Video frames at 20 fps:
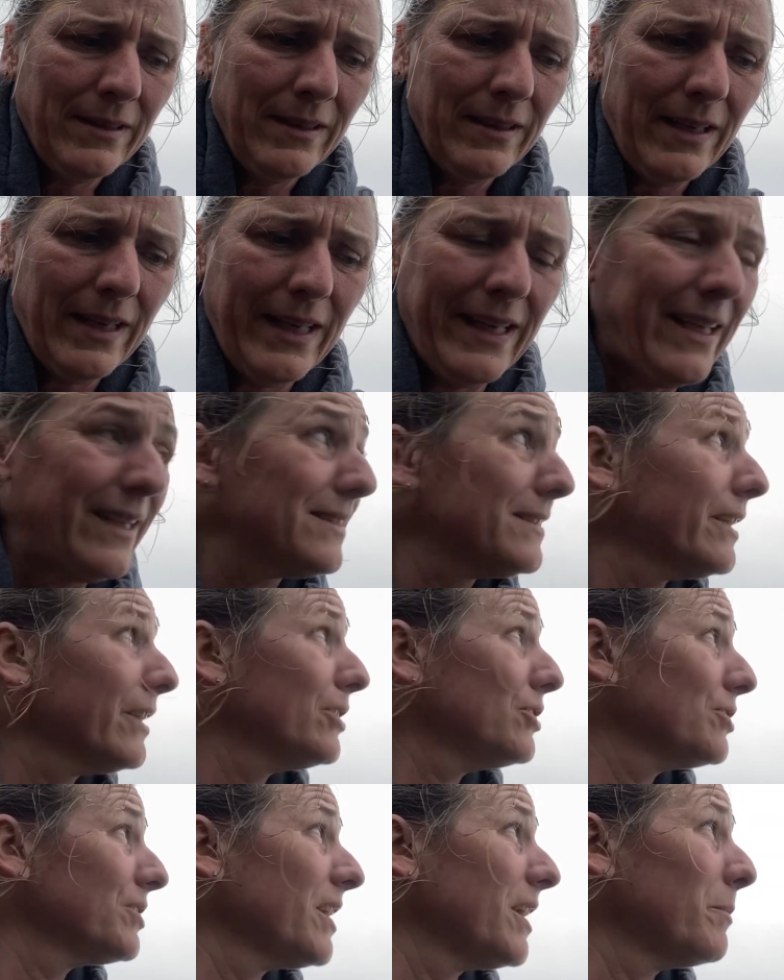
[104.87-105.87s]
And I guess I could
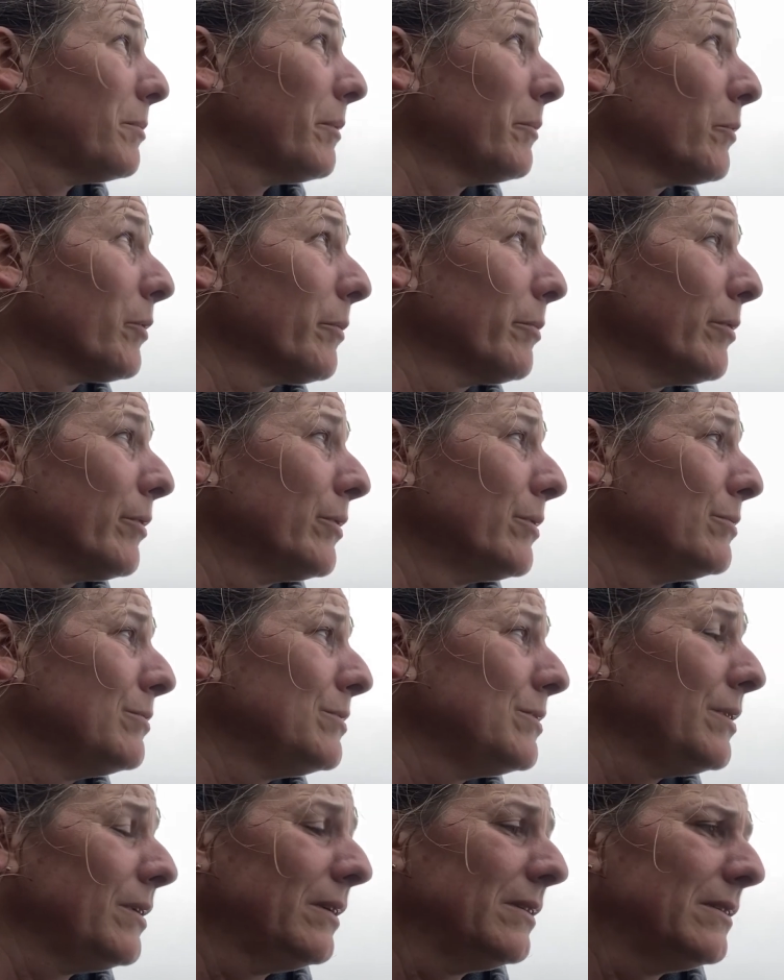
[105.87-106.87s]
just keep it more
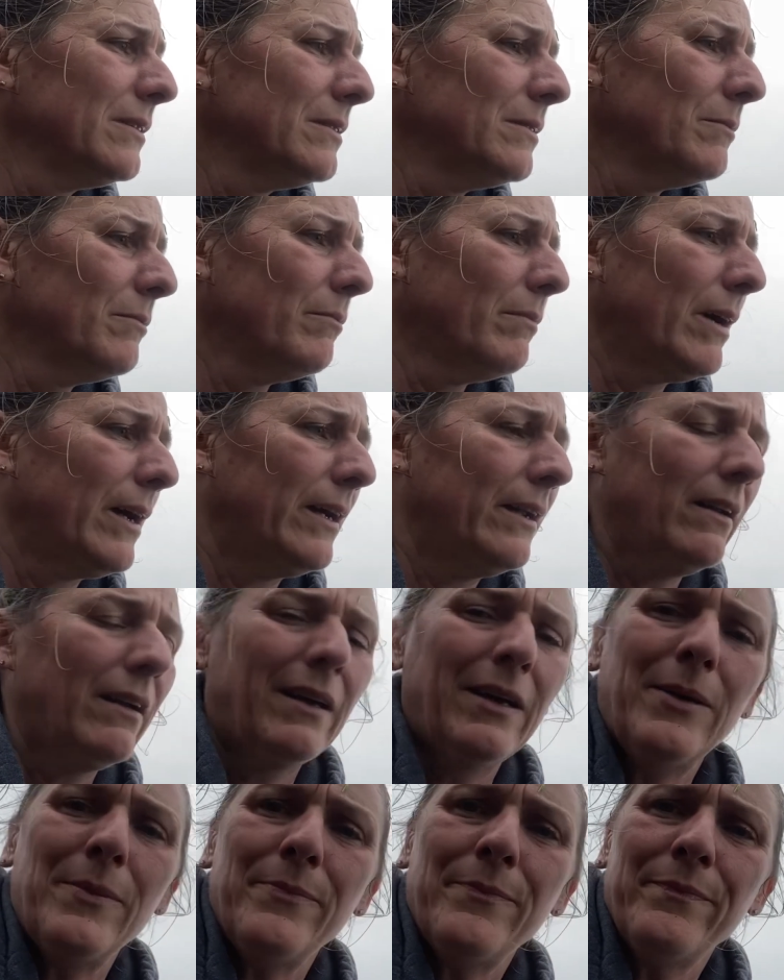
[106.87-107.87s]
pruned. But,
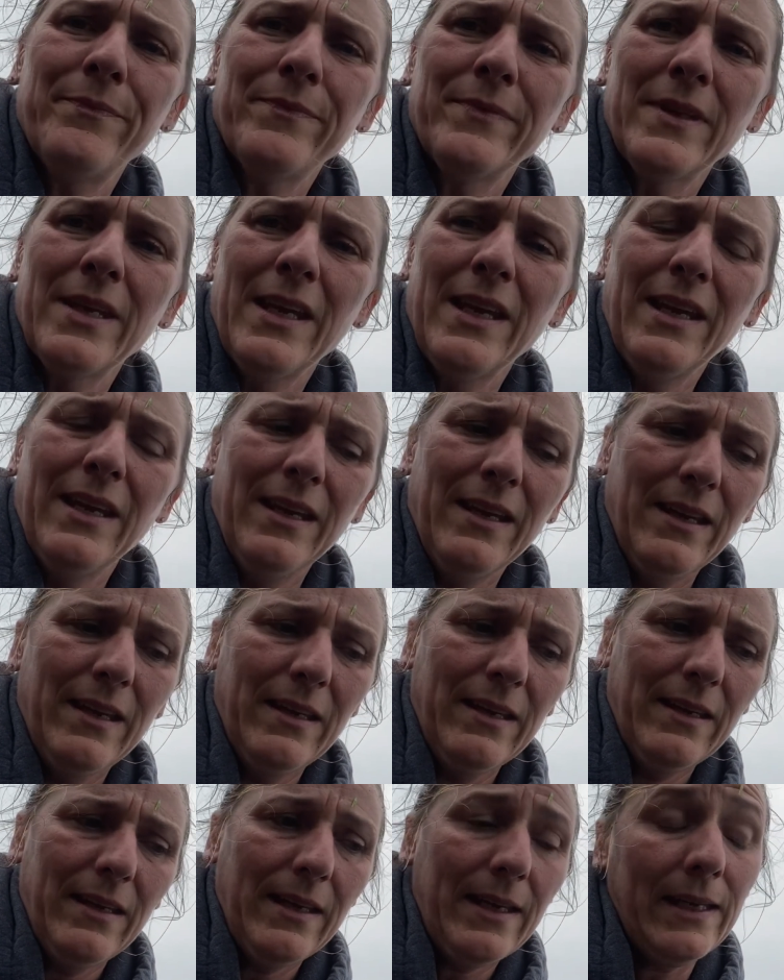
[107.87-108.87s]

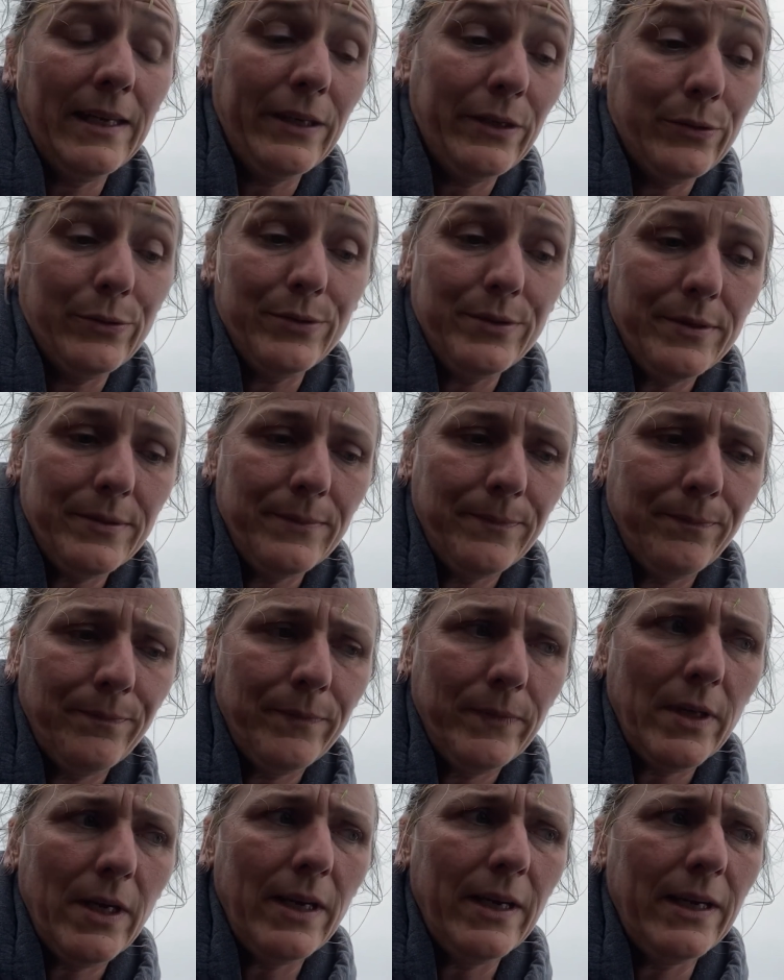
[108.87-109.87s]
anywho's,
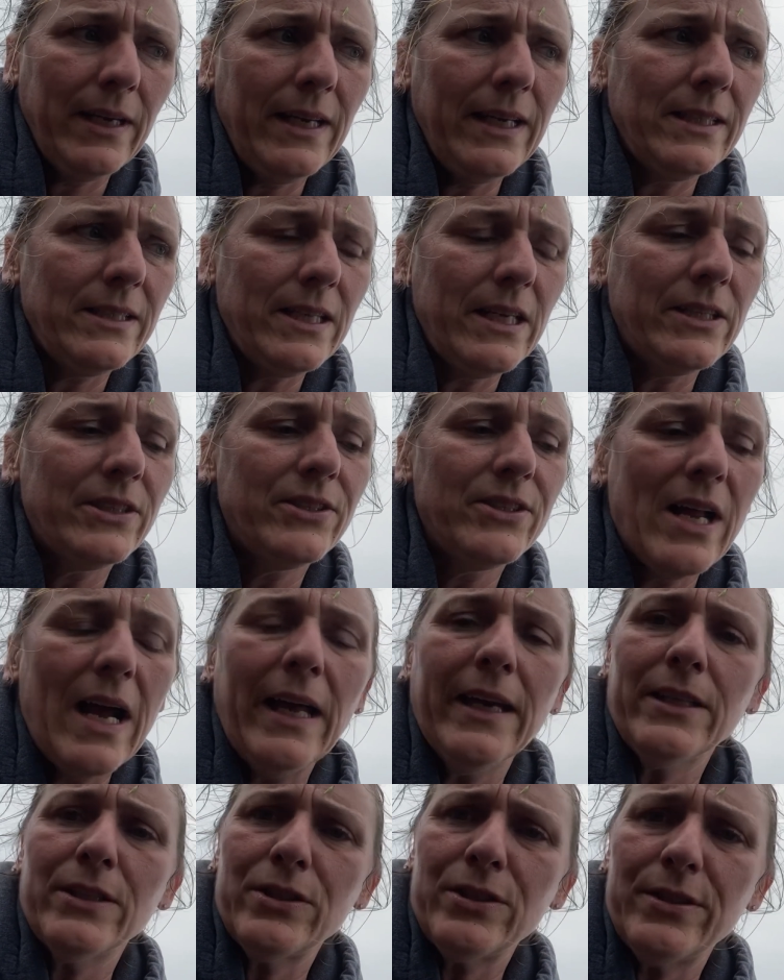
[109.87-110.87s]
it's not
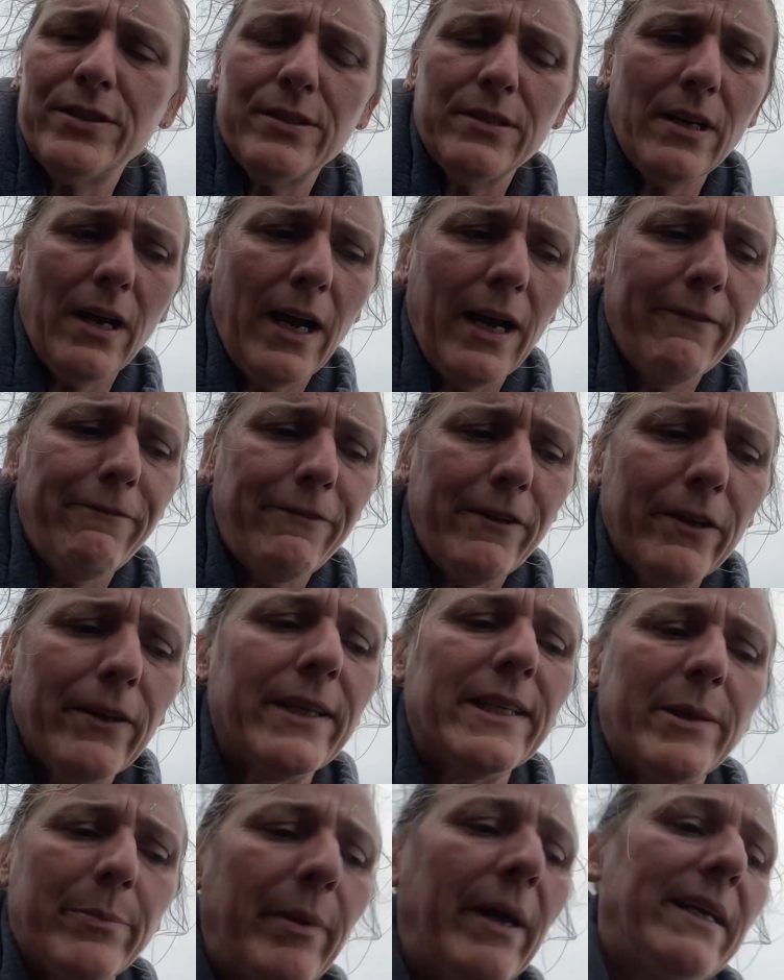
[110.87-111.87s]
as, I feel like
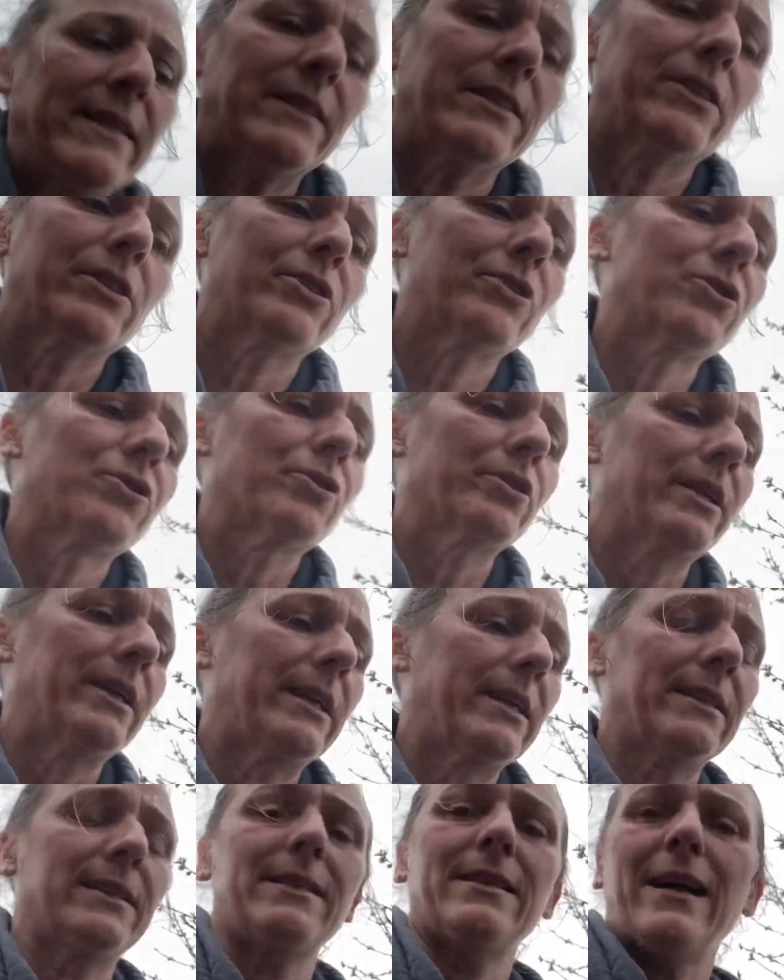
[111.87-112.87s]
the base of this tree
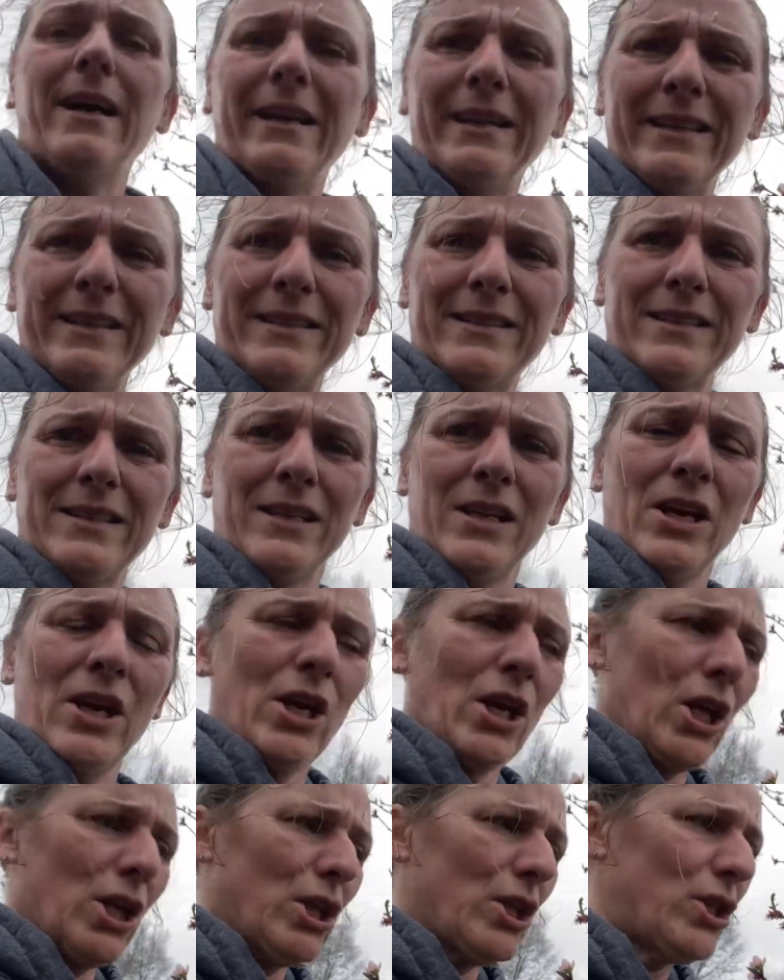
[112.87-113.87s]
is not as
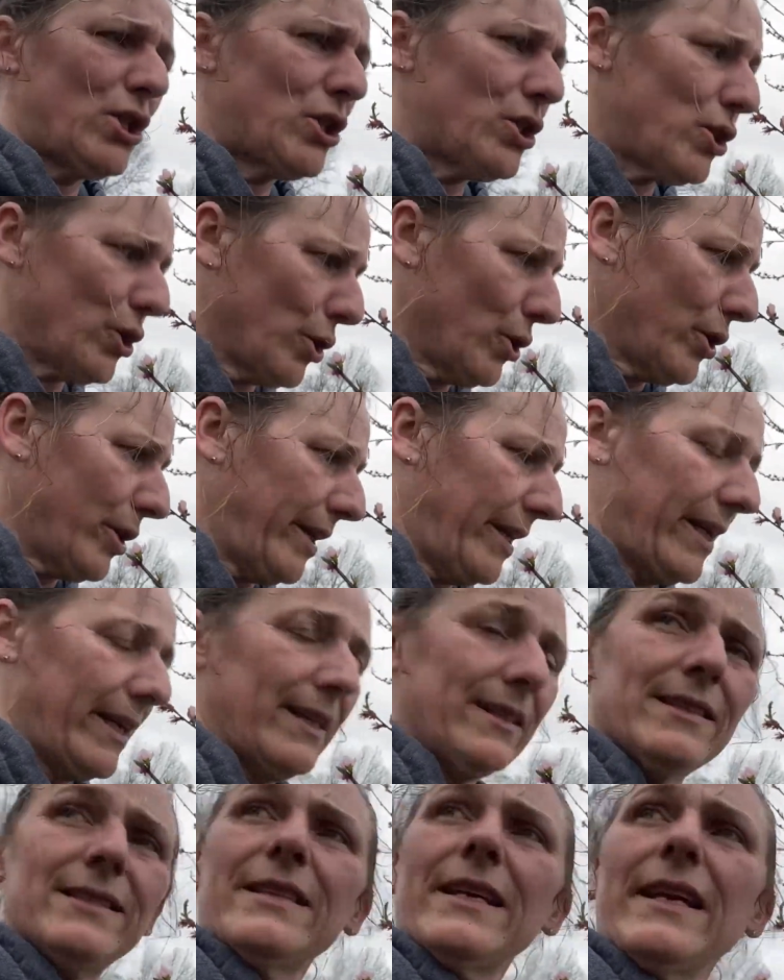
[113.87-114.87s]
sturdy
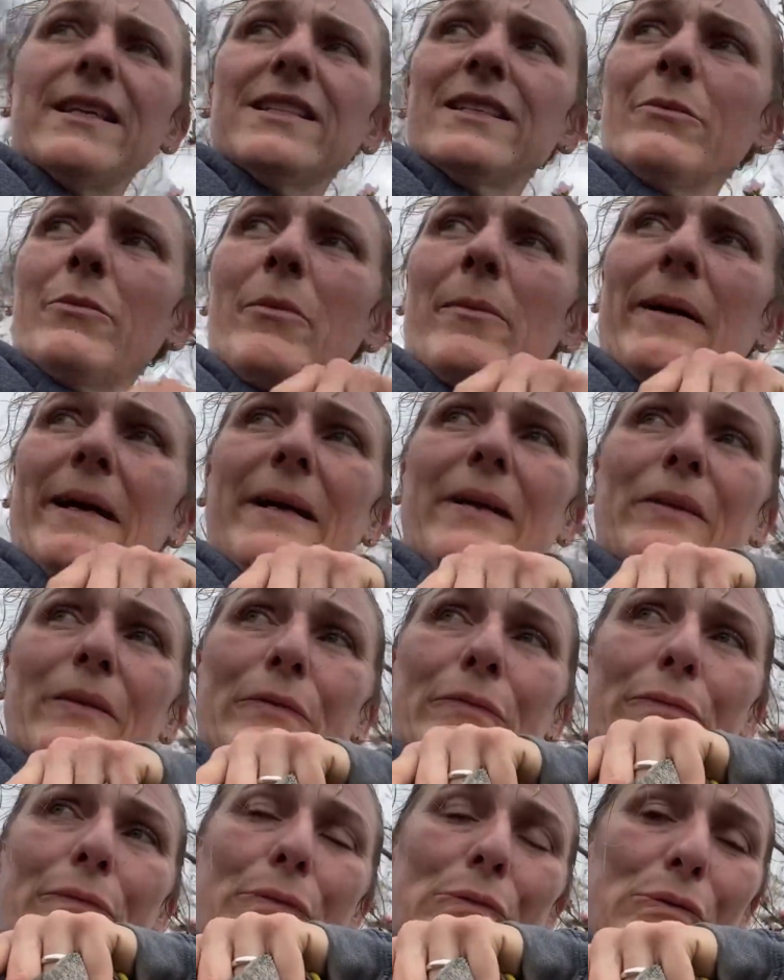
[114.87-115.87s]
as, say, some of my other
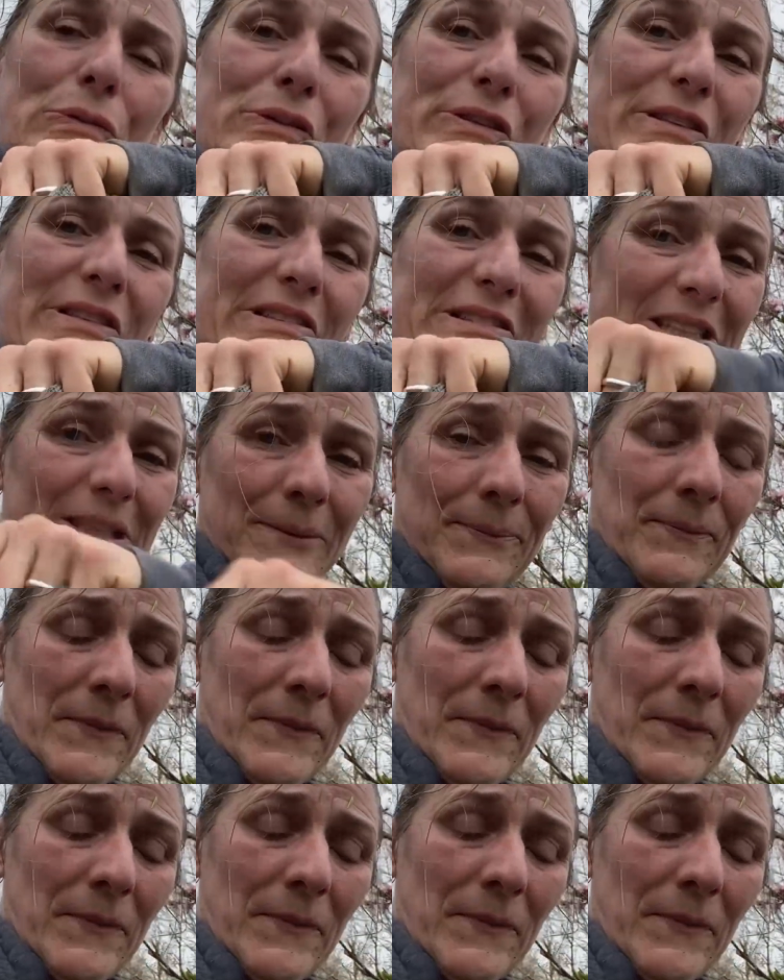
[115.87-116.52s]
fruit trees.